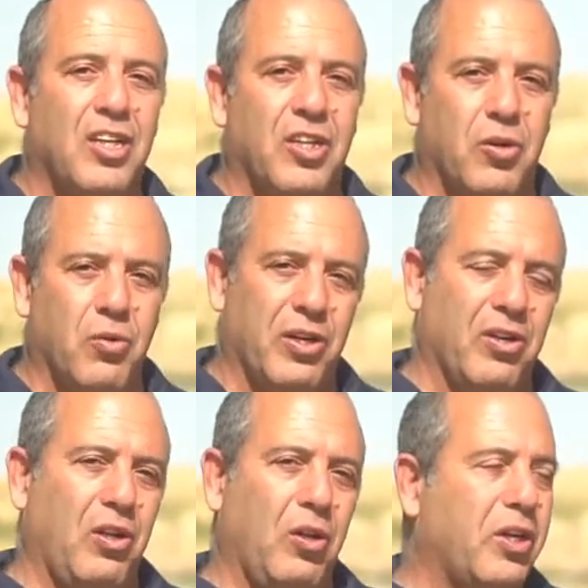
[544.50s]
You
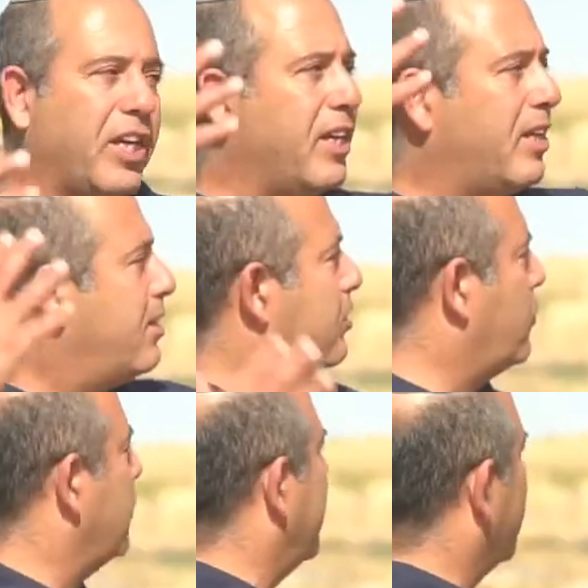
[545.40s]
were looking
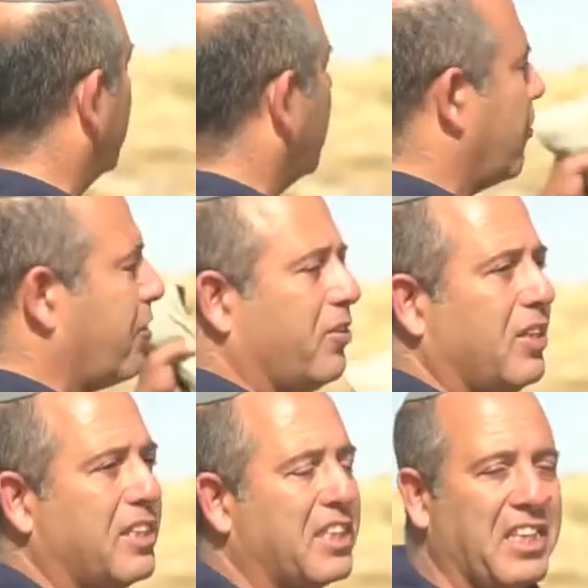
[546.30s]
to the north,
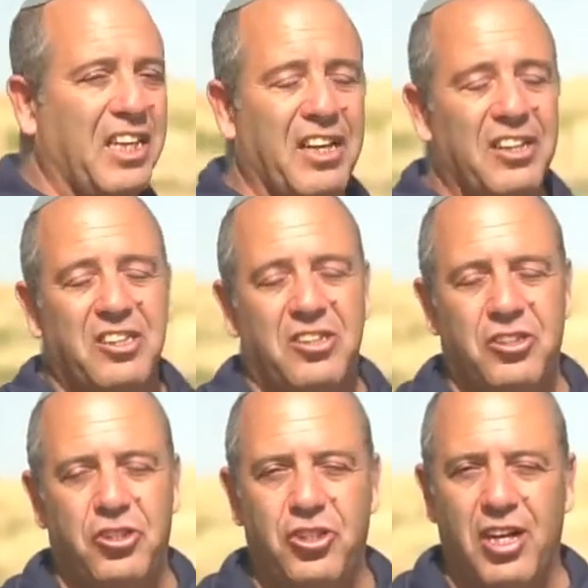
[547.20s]
seeing
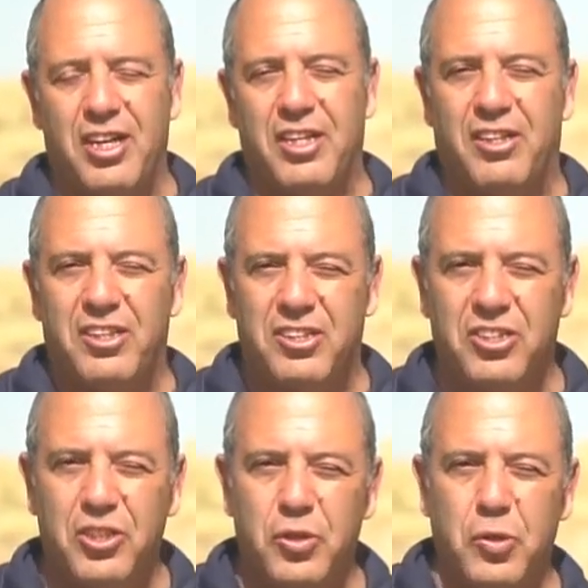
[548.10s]
this giant, this
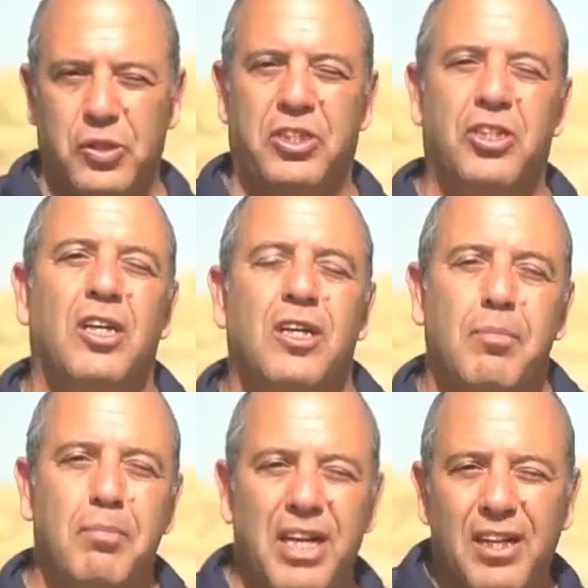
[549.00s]
huge
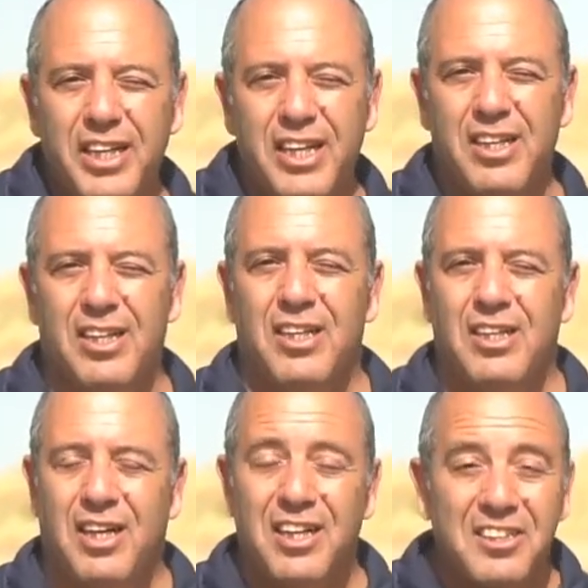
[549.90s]
building,
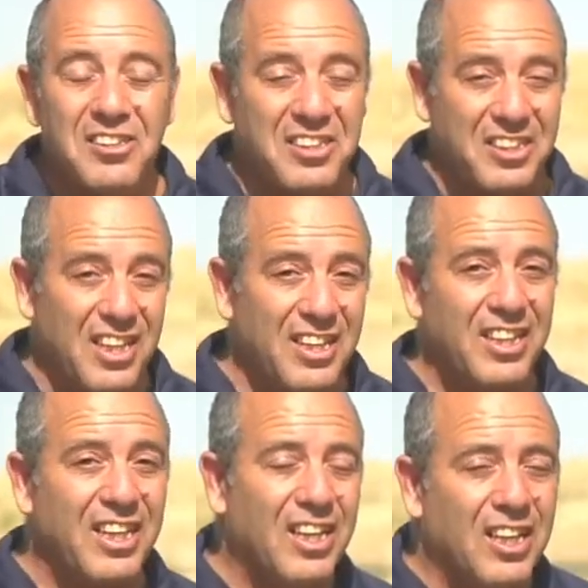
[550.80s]

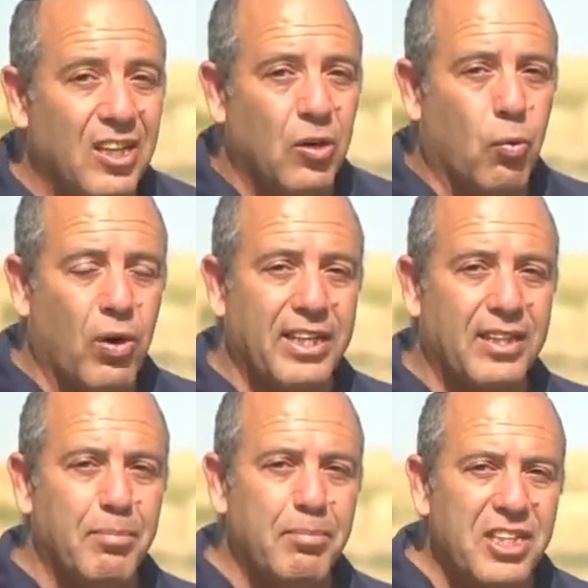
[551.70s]
understanding why
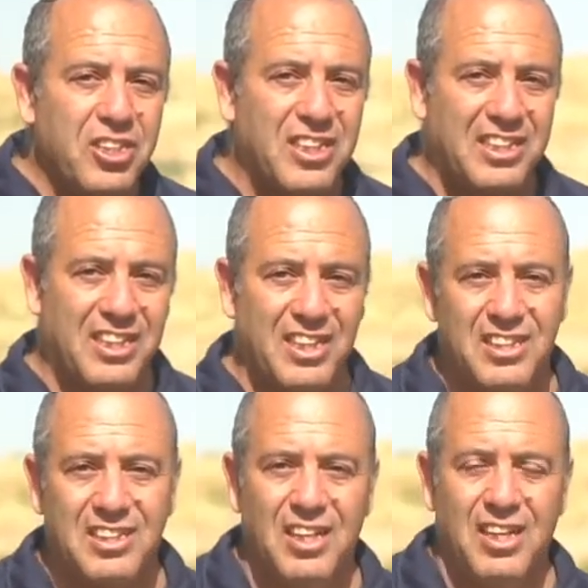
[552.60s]
the Mishnah
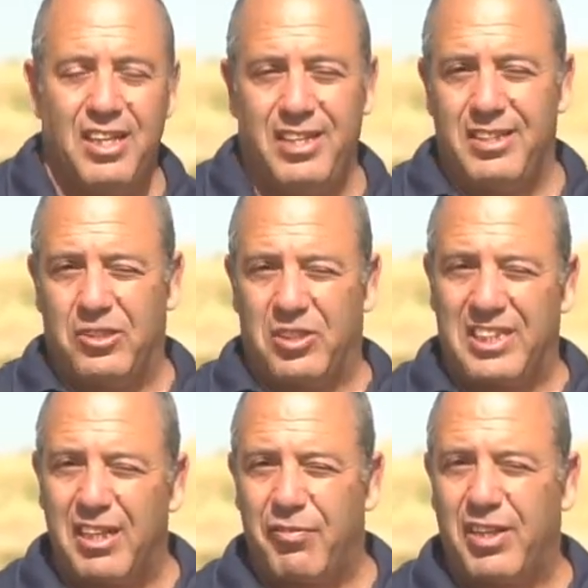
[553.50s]
says, and the
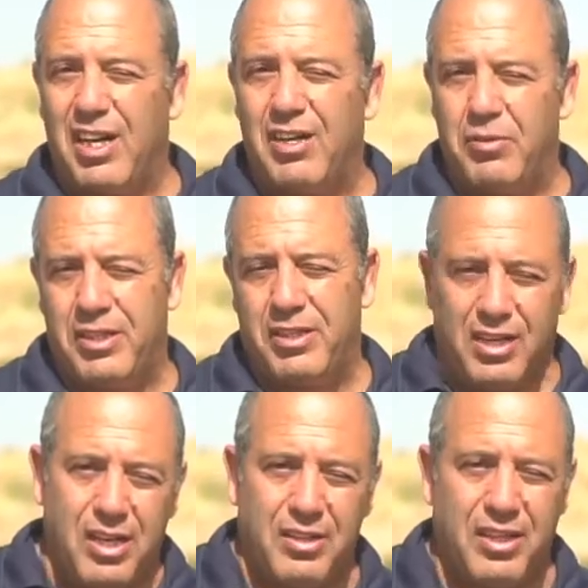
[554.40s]
Tosefta and
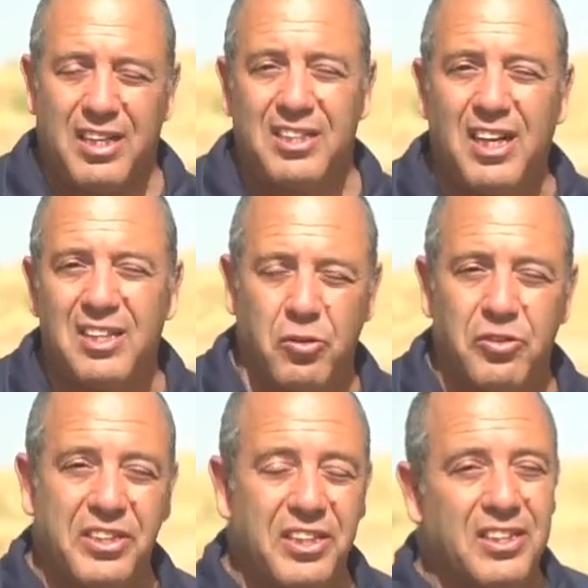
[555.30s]
Chazal
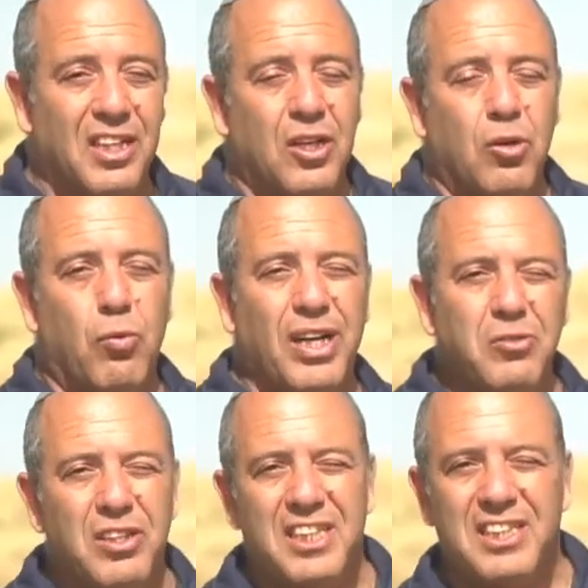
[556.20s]
sources, why
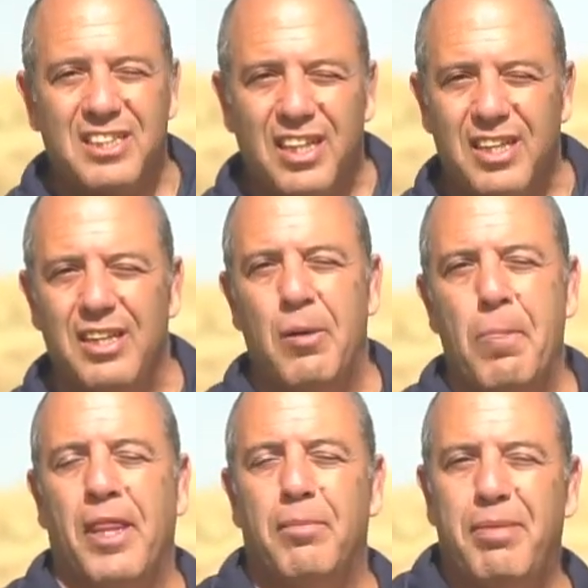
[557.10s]
do they say
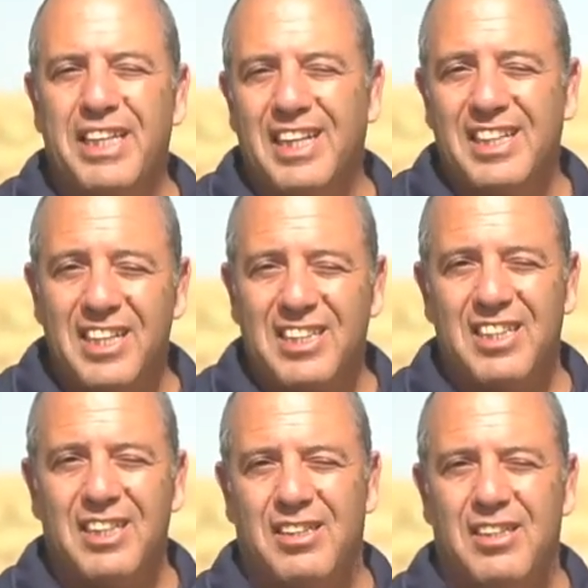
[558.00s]
Bet Knesset